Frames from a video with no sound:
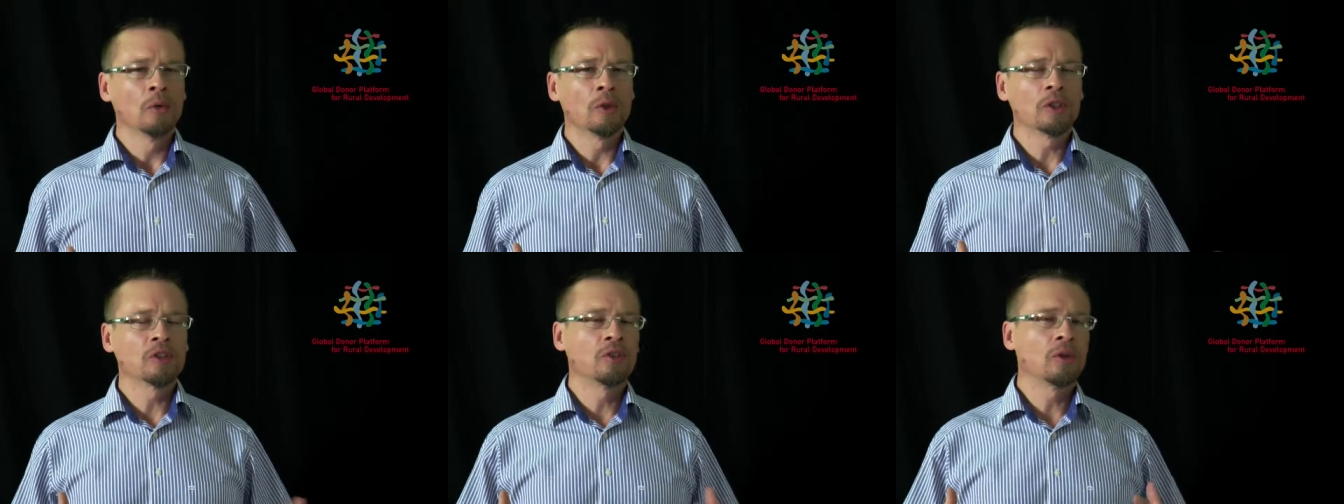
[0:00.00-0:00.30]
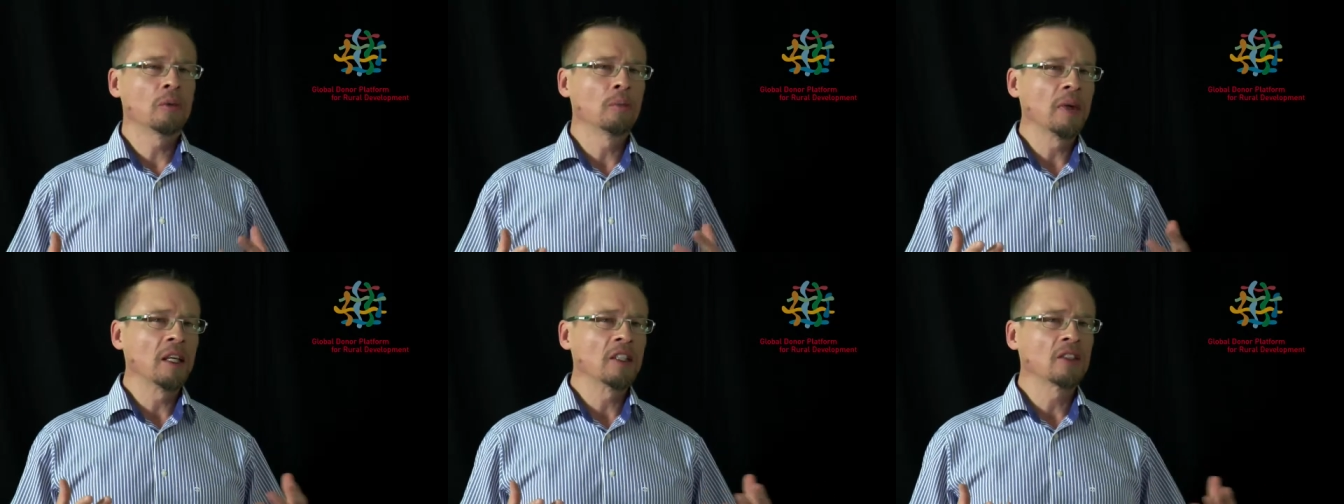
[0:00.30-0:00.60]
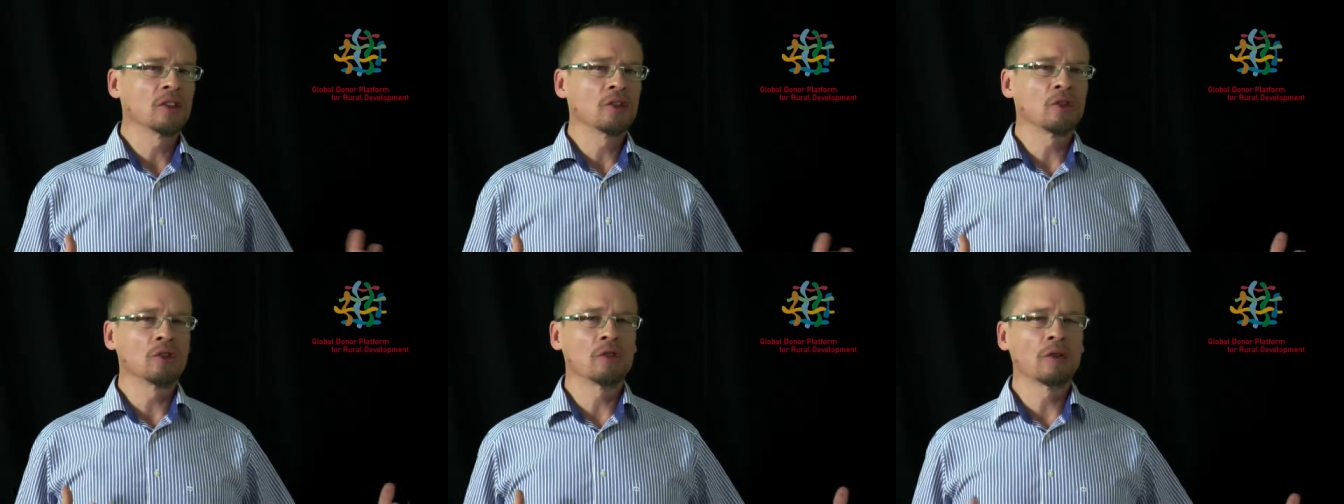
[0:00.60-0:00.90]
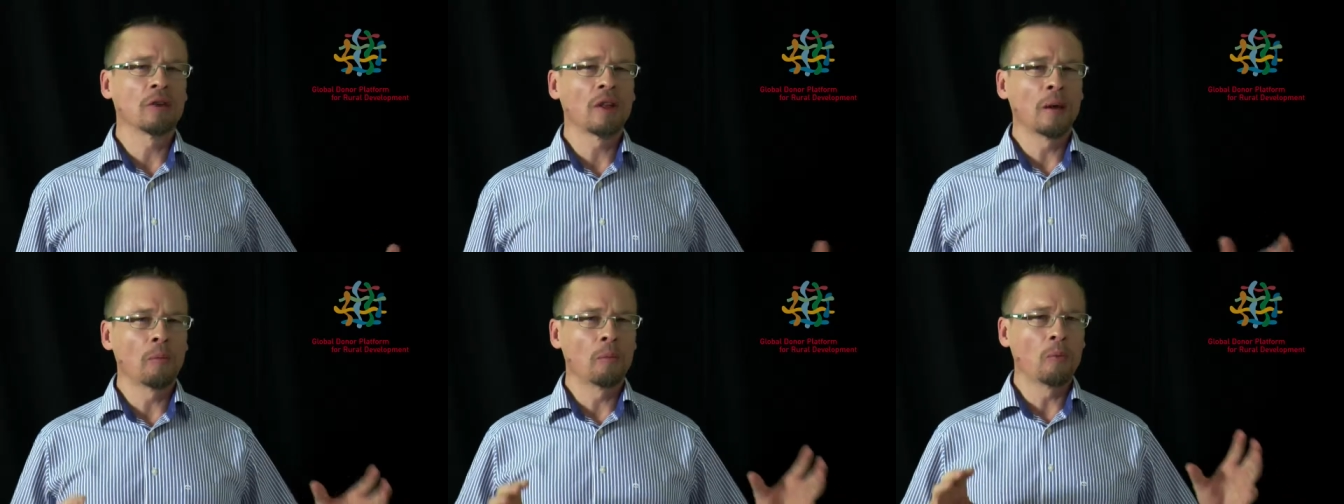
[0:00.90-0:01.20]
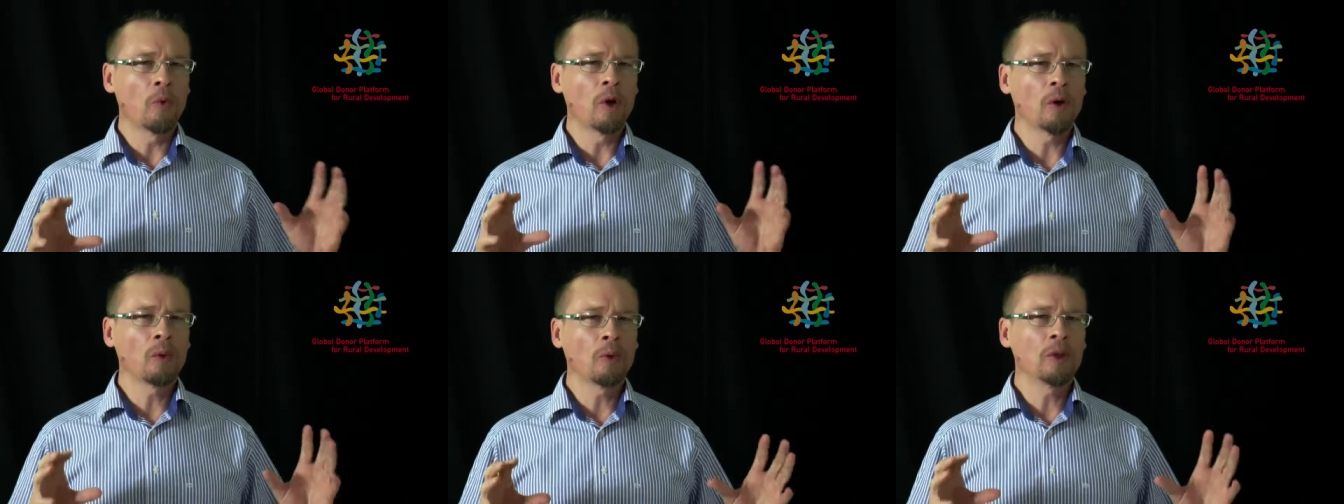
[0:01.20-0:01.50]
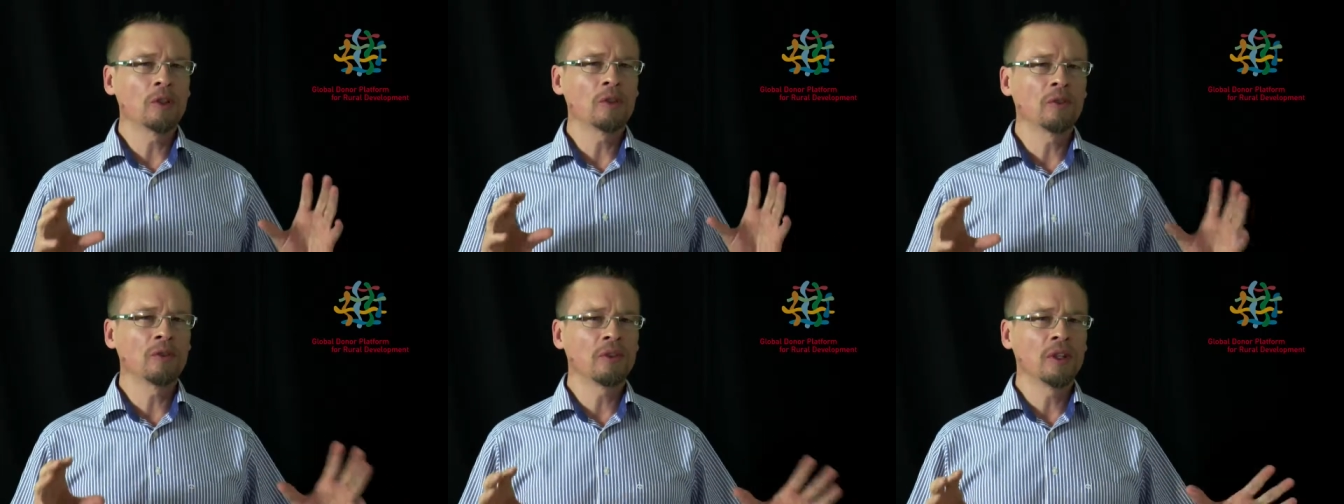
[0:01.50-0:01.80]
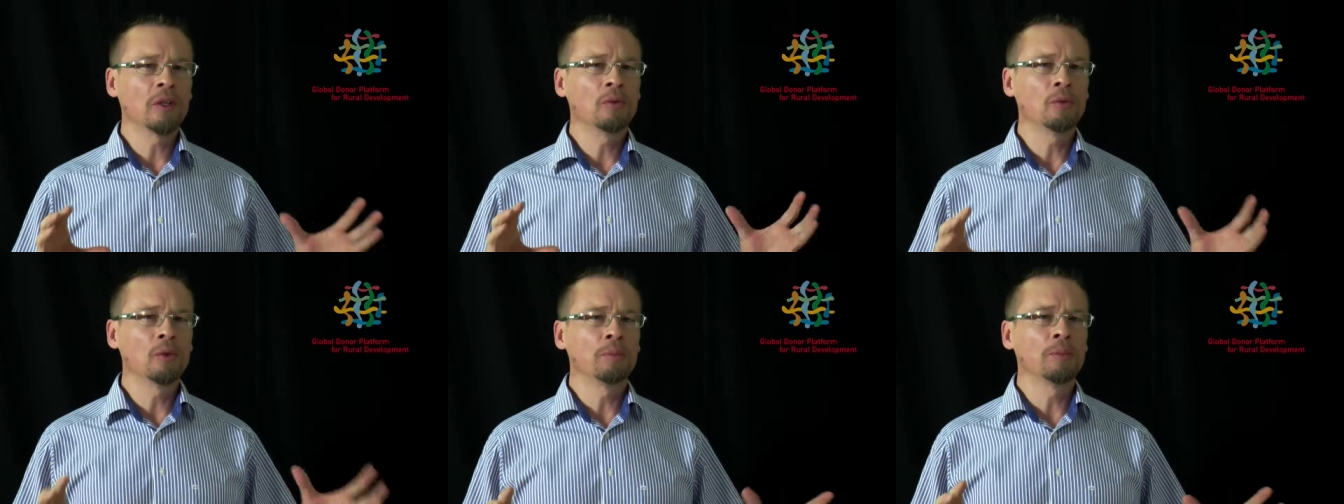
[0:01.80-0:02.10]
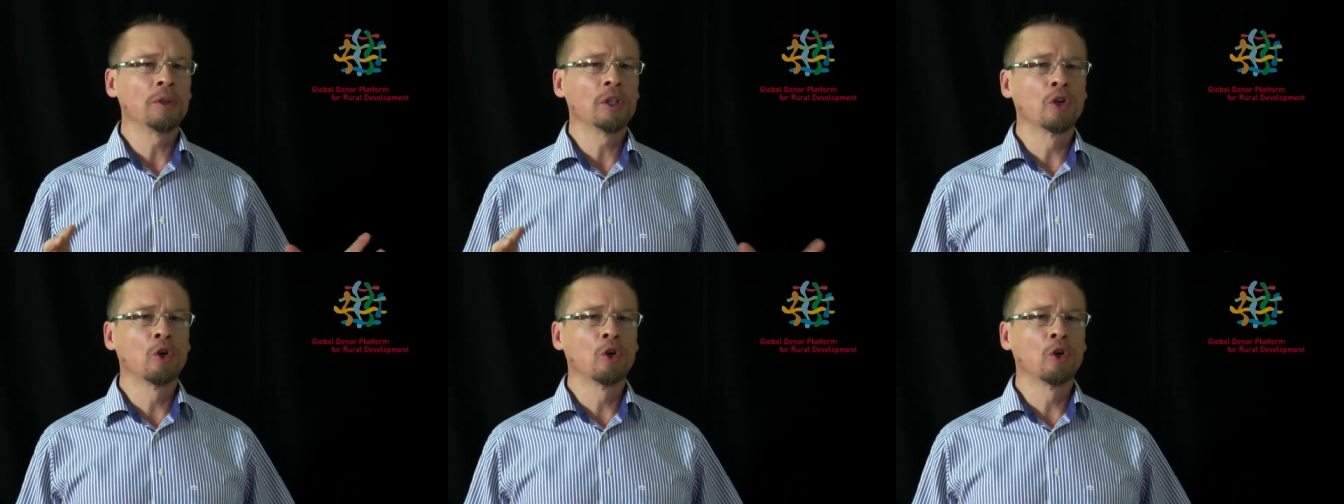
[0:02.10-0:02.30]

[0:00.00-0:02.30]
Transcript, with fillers: What's your message to them? What do you think would